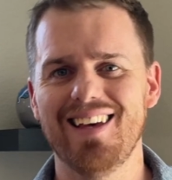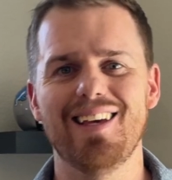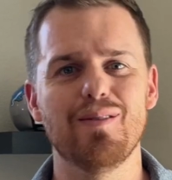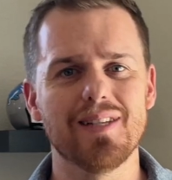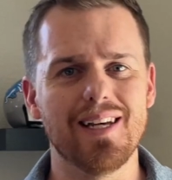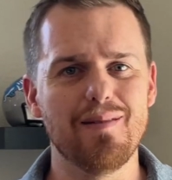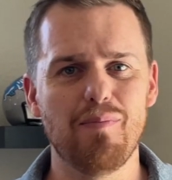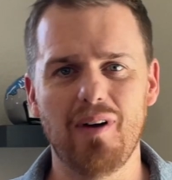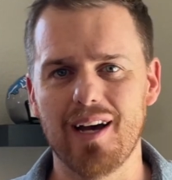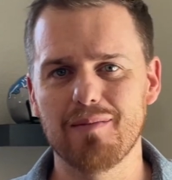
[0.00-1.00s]
He was an
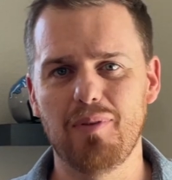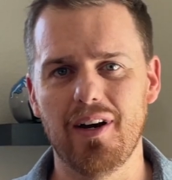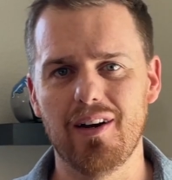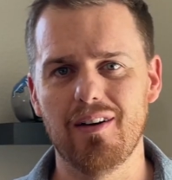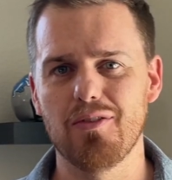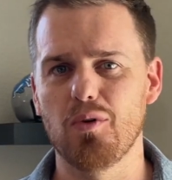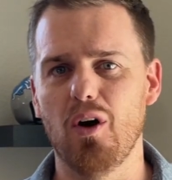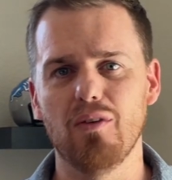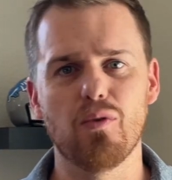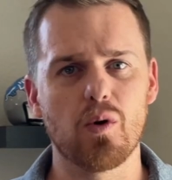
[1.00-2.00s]
impact player through
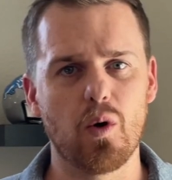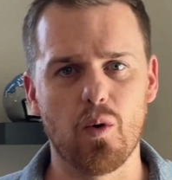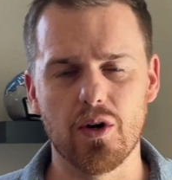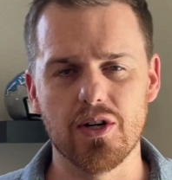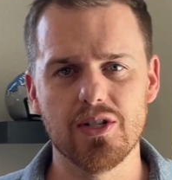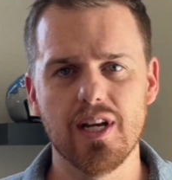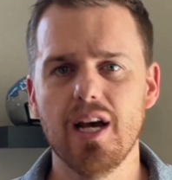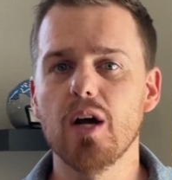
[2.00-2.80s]
all 4 quarters,